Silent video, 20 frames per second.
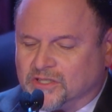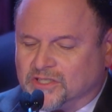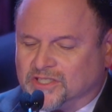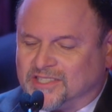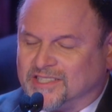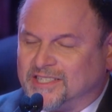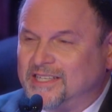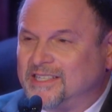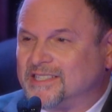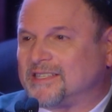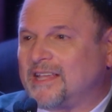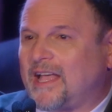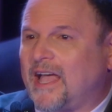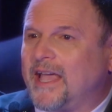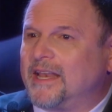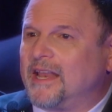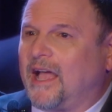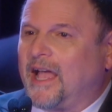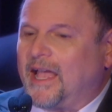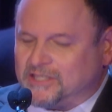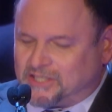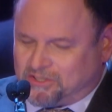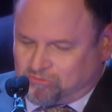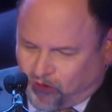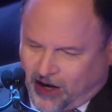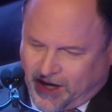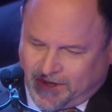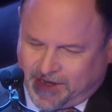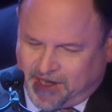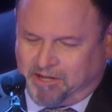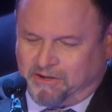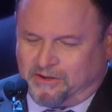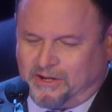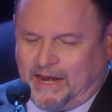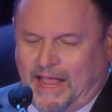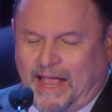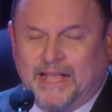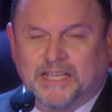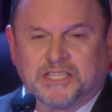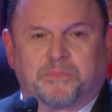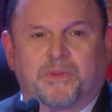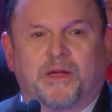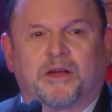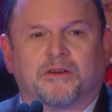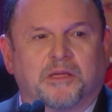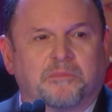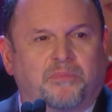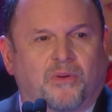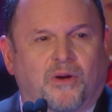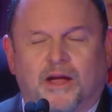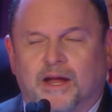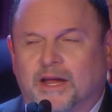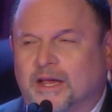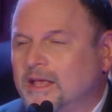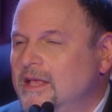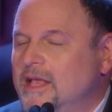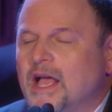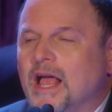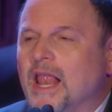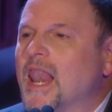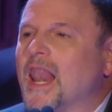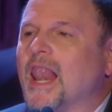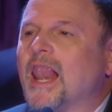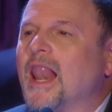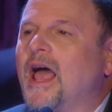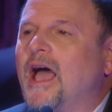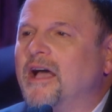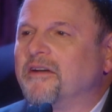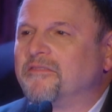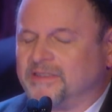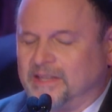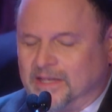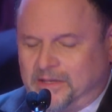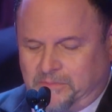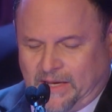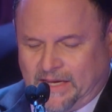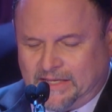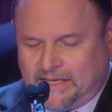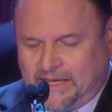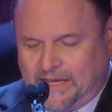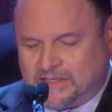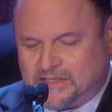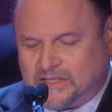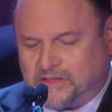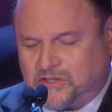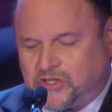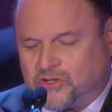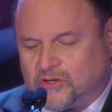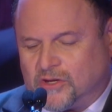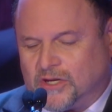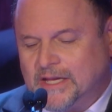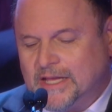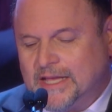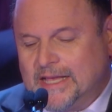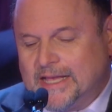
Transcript: Seaside Heights, right here in Asbury Park. Loved it, my days at the shore.